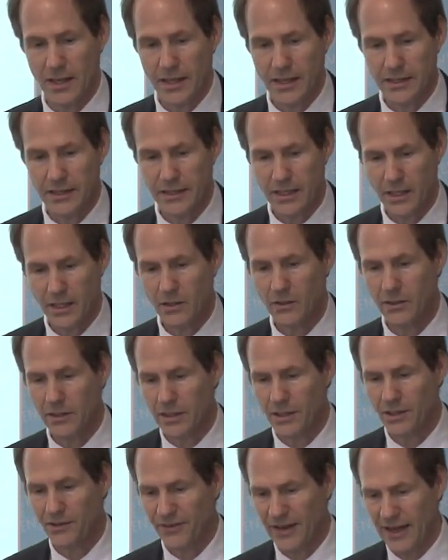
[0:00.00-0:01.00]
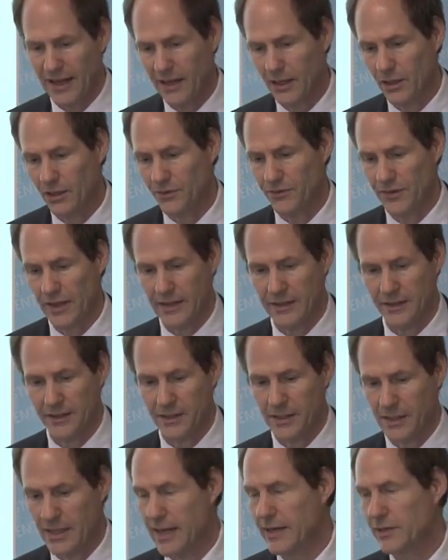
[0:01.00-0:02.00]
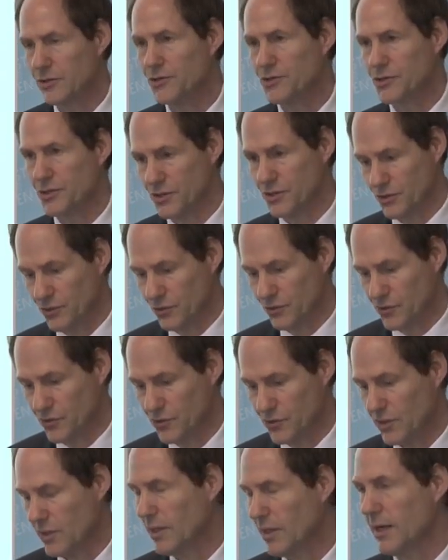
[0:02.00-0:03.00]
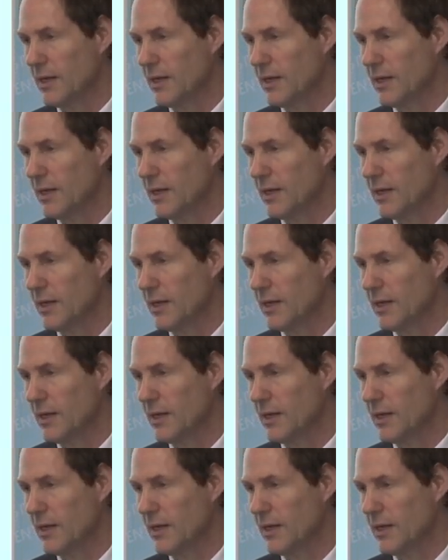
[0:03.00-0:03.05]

In the area of health and energy use,